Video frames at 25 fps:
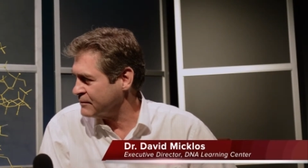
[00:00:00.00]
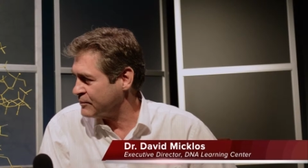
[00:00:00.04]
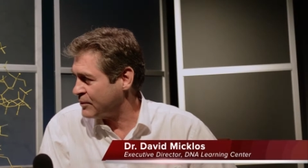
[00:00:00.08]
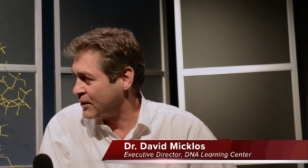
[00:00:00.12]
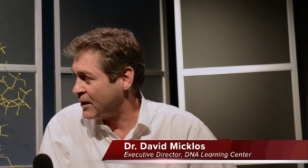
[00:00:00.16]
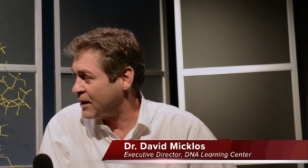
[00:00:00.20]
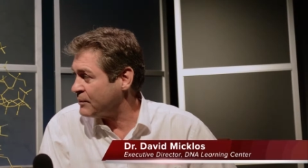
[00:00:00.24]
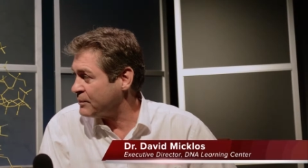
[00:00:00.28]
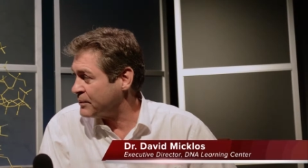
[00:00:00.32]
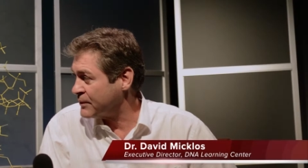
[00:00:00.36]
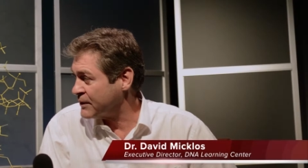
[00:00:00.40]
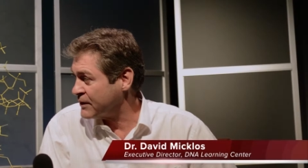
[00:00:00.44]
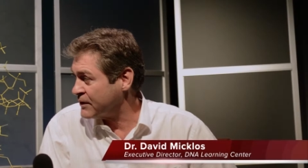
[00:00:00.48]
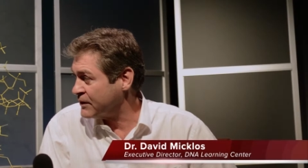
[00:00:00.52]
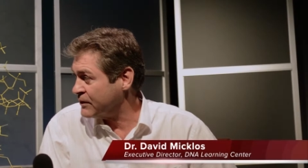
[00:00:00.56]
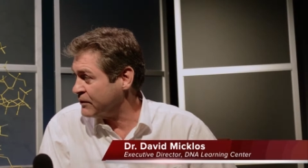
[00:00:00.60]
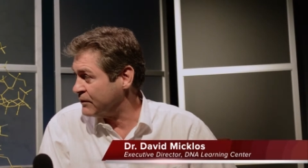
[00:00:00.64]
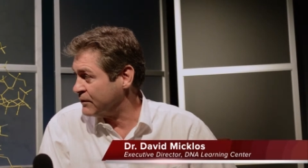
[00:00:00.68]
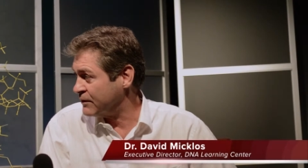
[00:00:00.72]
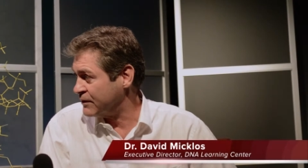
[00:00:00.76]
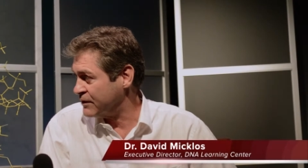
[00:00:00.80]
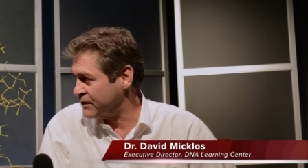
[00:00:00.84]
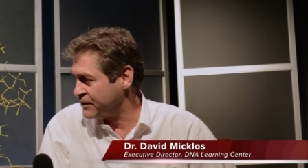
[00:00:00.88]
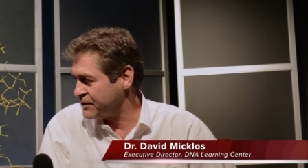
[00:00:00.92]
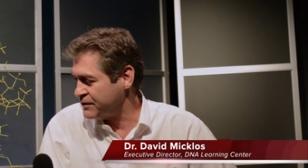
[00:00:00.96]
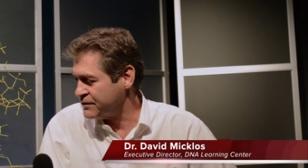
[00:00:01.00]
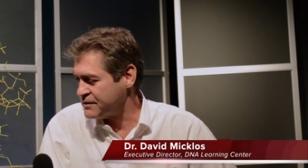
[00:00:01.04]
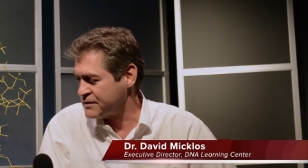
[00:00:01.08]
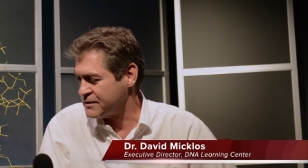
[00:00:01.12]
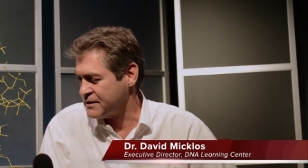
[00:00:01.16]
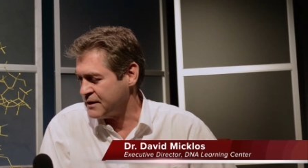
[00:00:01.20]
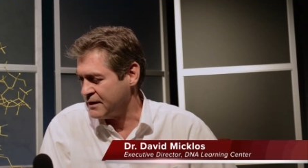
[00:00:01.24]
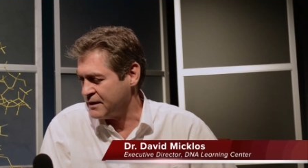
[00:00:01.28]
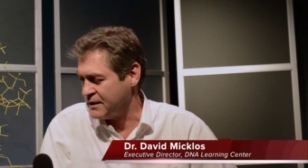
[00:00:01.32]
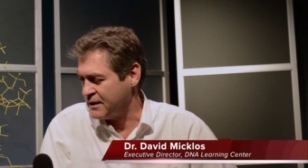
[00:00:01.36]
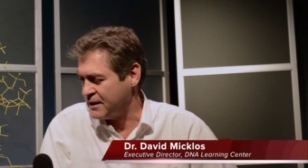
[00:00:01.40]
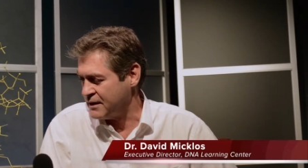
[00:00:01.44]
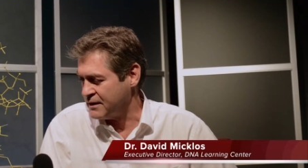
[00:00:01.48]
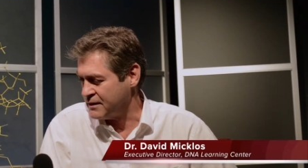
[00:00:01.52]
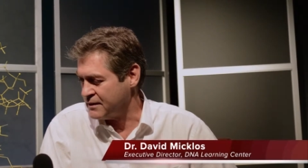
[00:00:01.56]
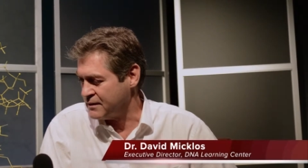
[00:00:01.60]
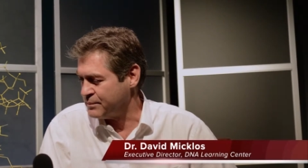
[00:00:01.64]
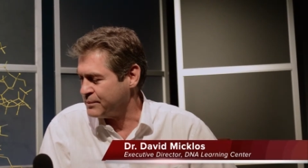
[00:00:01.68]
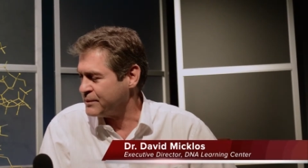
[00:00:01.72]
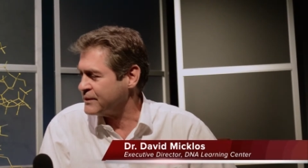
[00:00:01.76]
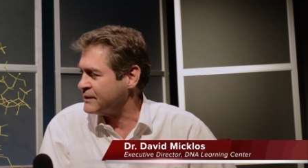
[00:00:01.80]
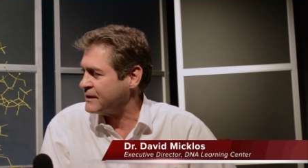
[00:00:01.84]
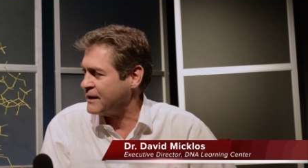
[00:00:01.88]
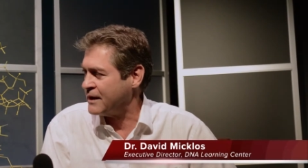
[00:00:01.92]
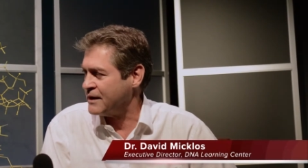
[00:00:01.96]
property or use, and then to
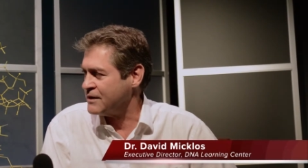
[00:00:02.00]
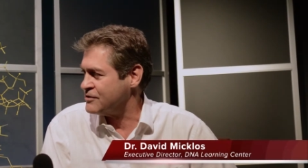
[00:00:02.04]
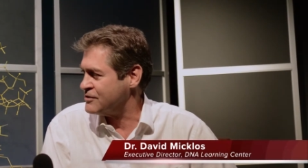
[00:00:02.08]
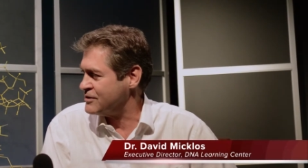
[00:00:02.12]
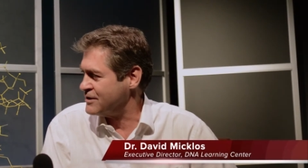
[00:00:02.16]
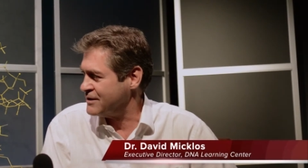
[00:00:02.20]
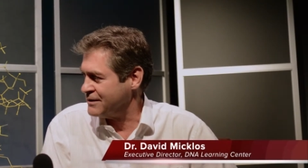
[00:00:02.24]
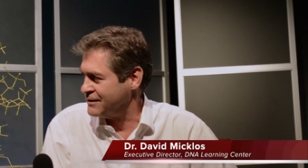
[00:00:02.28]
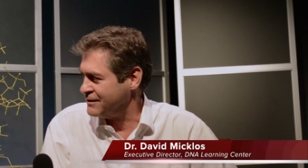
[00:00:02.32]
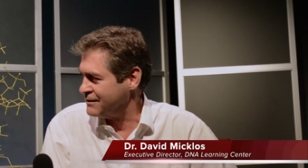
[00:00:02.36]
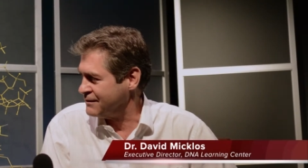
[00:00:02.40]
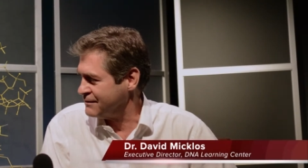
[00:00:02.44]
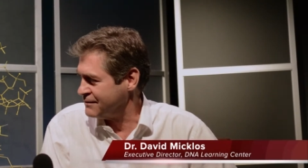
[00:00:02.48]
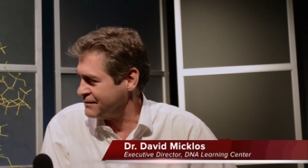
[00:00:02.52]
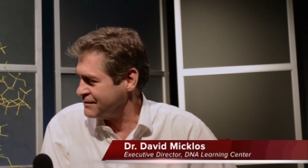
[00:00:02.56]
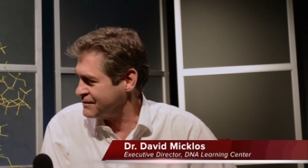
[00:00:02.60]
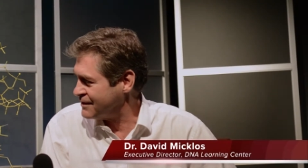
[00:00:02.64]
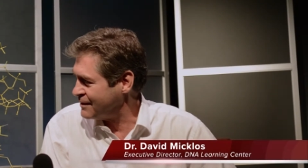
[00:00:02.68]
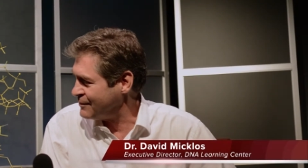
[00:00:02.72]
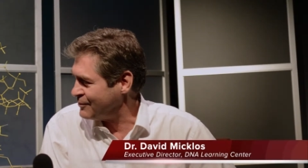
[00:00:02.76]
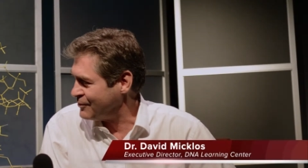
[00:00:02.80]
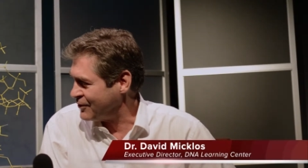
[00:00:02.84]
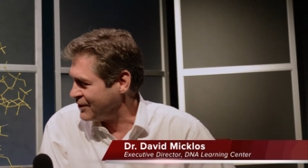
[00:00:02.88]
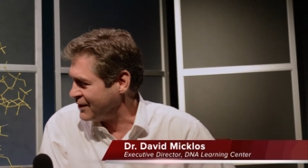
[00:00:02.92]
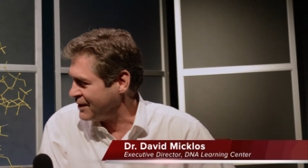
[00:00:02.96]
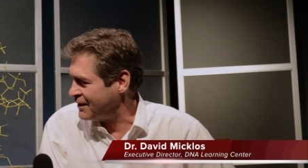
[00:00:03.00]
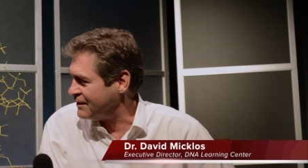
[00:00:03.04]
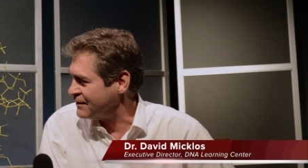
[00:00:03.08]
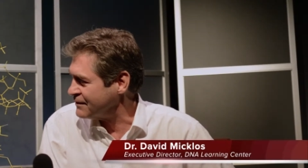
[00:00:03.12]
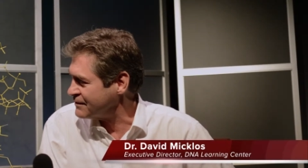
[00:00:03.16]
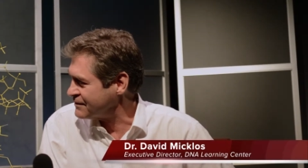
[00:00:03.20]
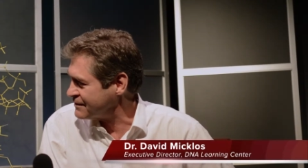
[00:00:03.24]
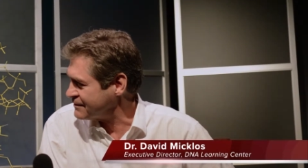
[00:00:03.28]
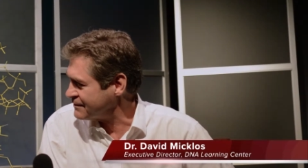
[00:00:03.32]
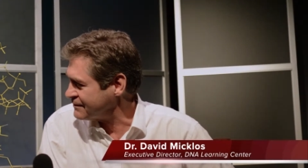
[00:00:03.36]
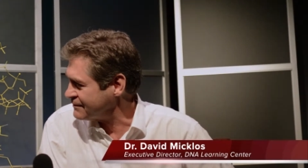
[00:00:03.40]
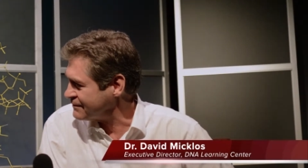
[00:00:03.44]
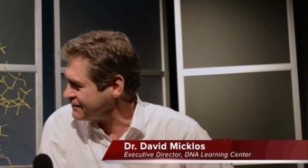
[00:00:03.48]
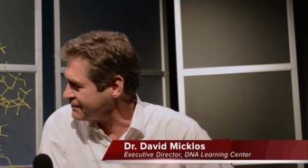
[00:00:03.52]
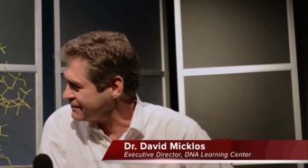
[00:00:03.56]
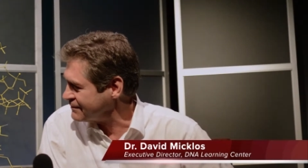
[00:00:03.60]
put that gene somewhere else